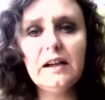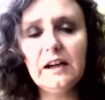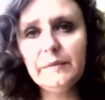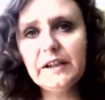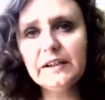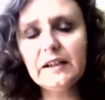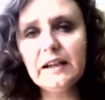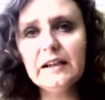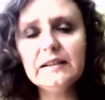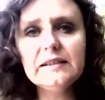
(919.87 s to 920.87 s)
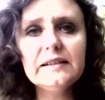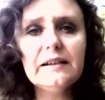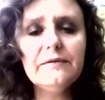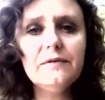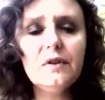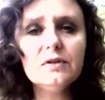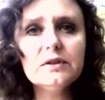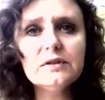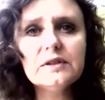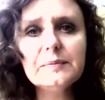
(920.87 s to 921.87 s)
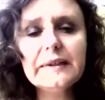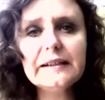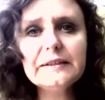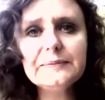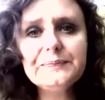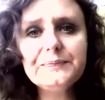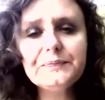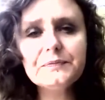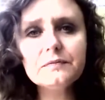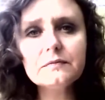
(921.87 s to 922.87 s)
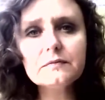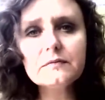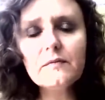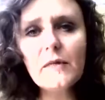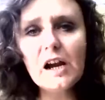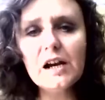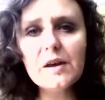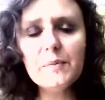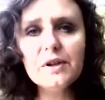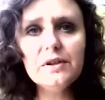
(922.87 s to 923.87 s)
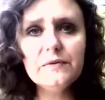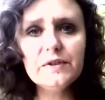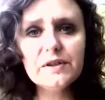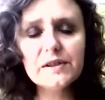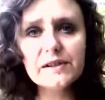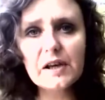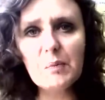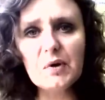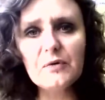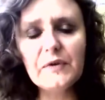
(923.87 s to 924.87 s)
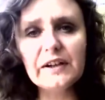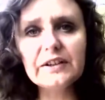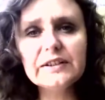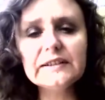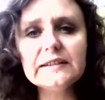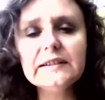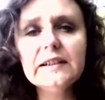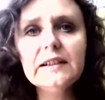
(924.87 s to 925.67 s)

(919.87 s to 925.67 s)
I might add some photos, but I believe this is a perfection.